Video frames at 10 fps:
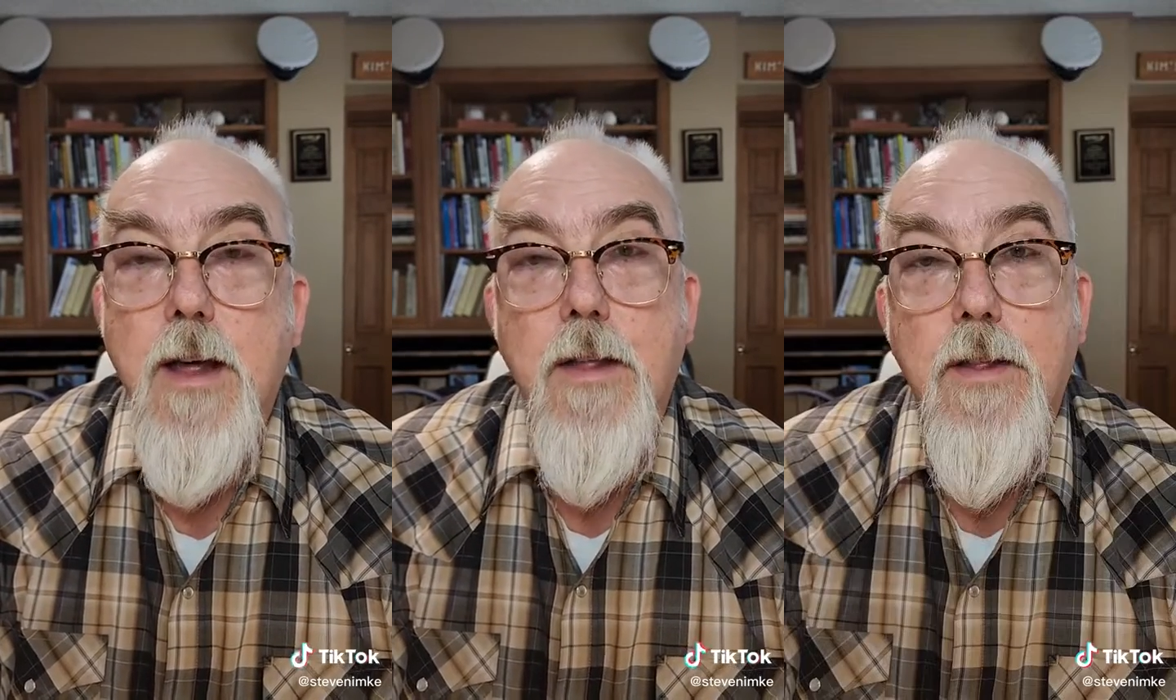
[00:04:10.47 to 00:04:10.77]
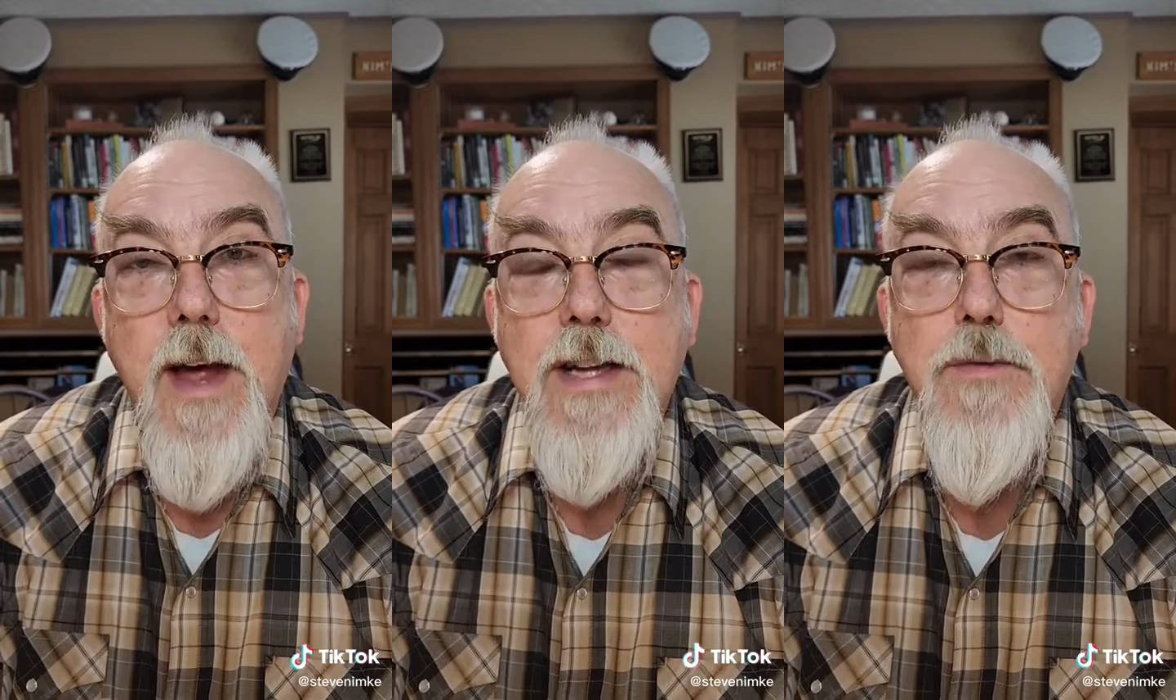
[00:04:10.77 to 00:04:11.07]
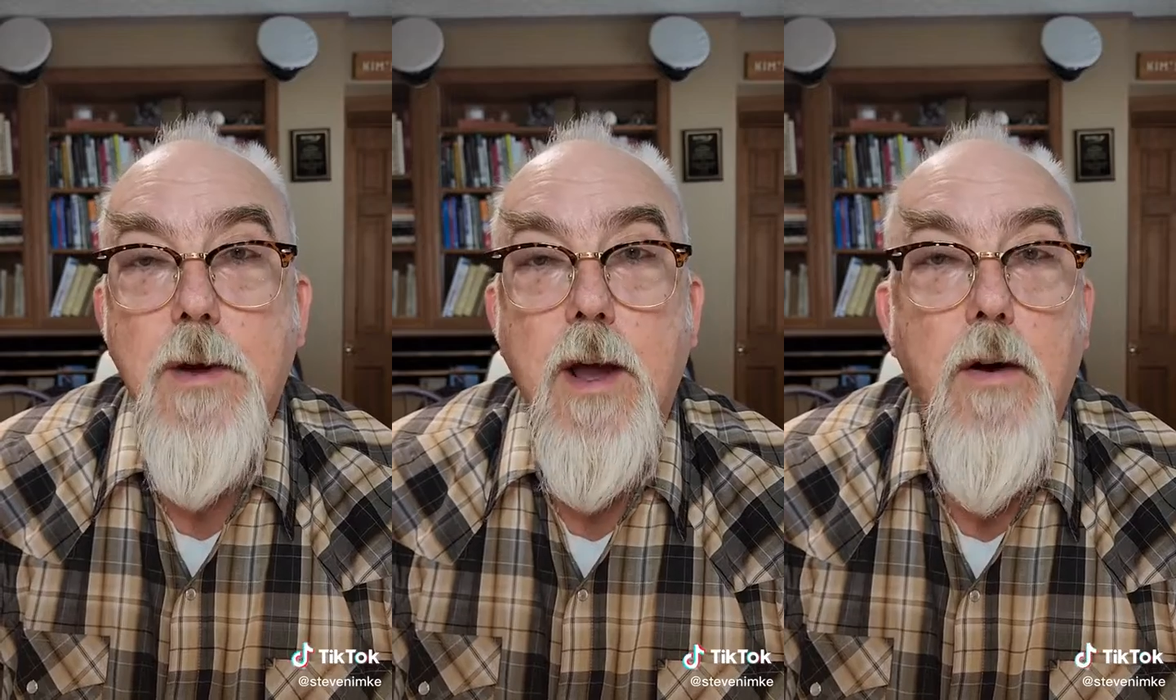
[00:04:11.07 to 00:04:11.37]
That's
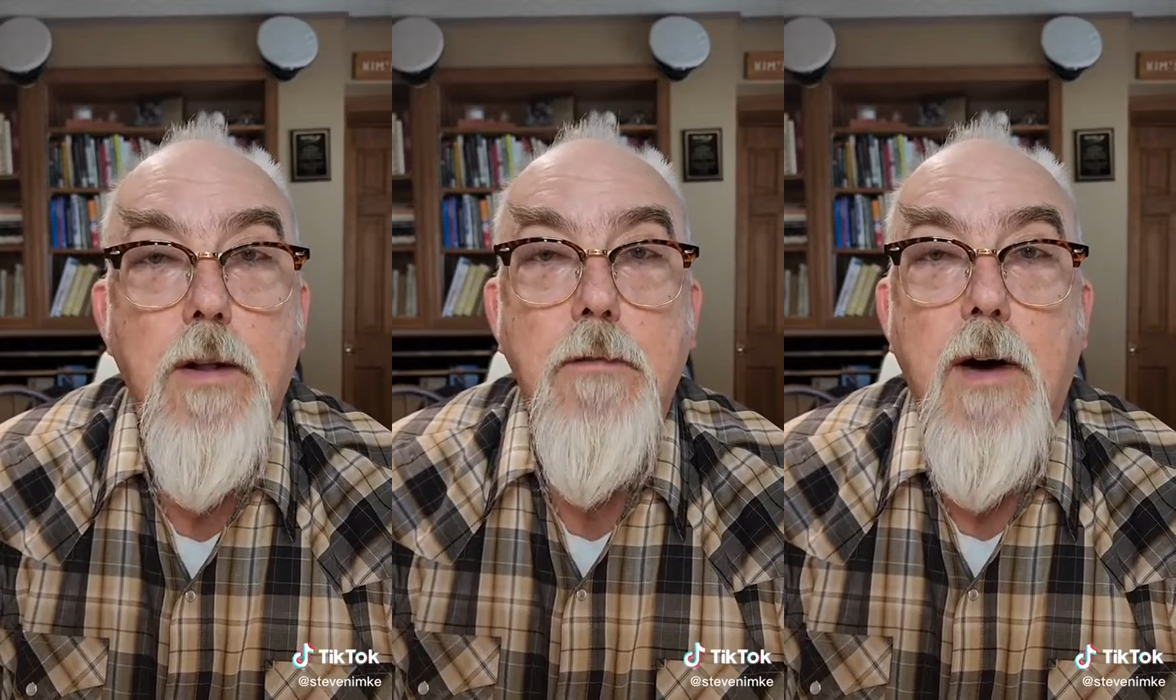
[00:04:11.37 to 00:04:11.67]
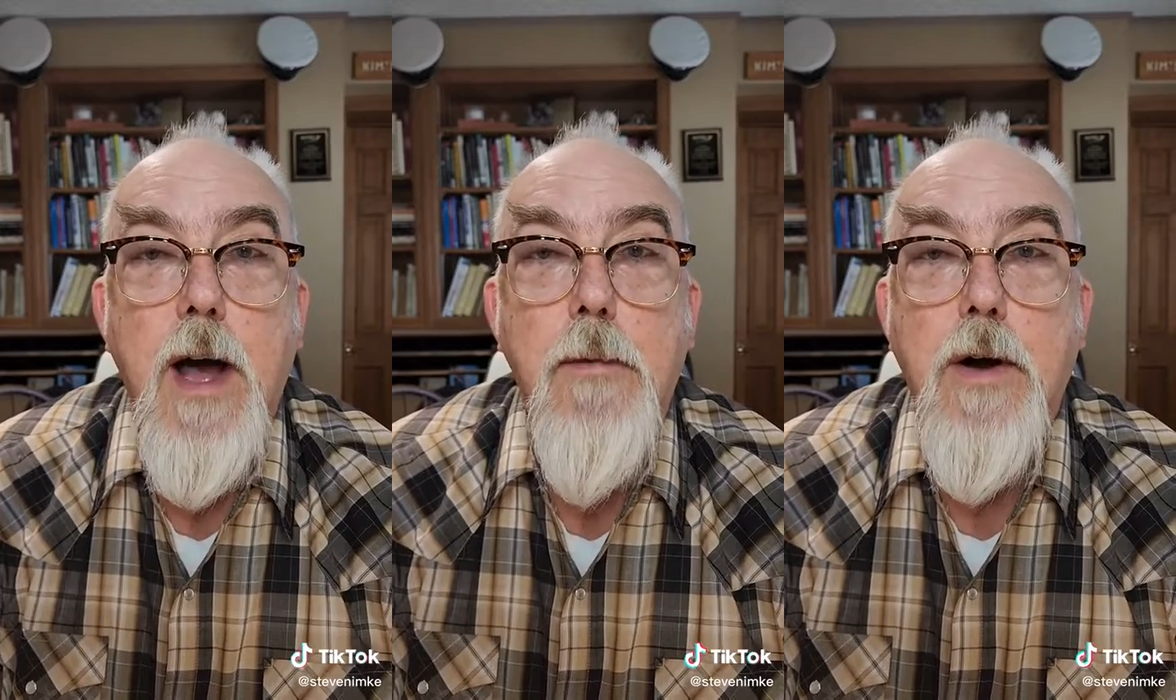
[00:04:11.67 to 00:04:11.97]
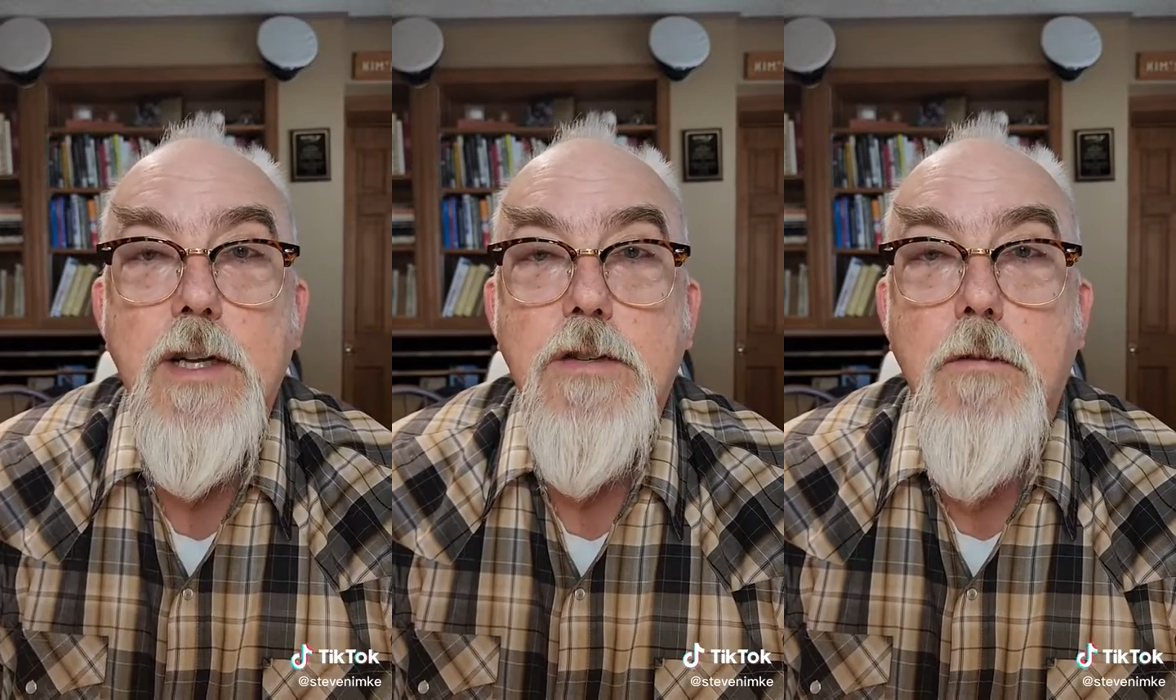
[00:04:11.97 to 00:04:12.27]
what I call the viable
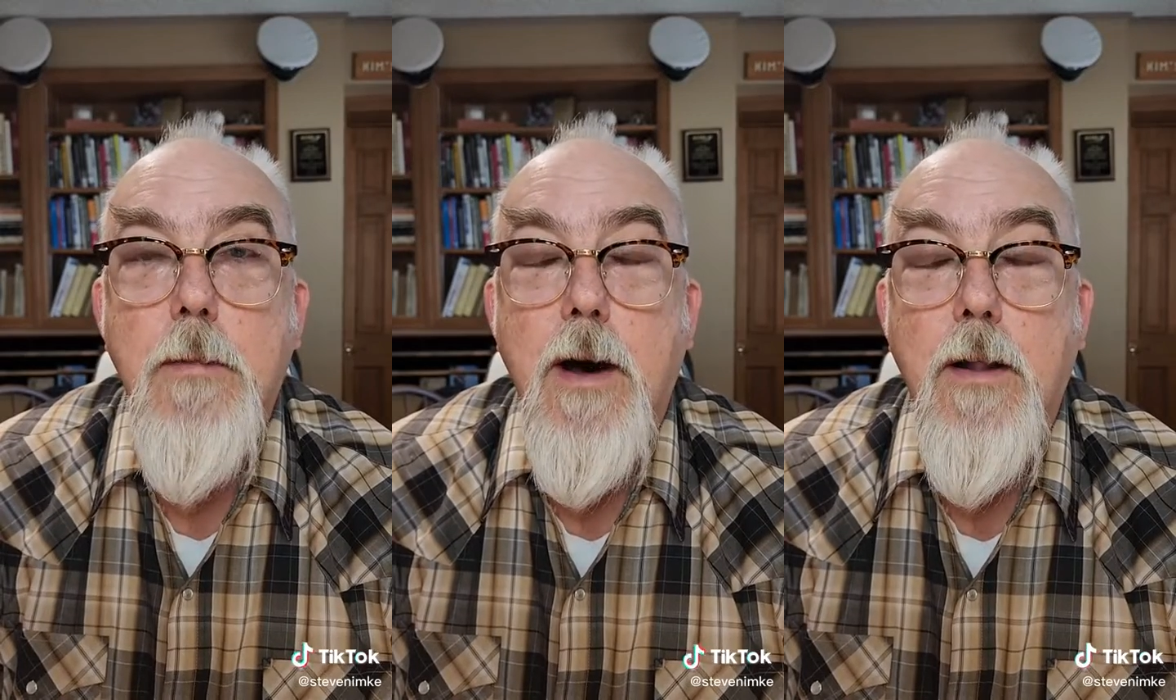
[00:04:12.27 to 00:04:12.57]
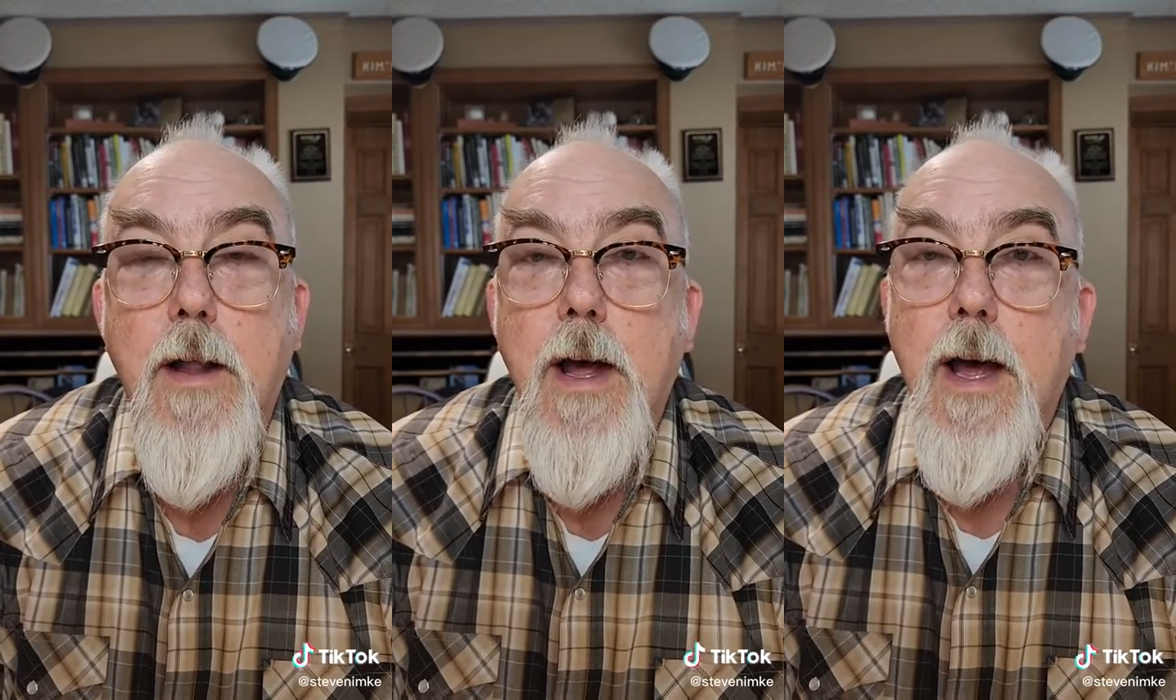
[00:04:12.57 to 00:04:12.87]
customer model.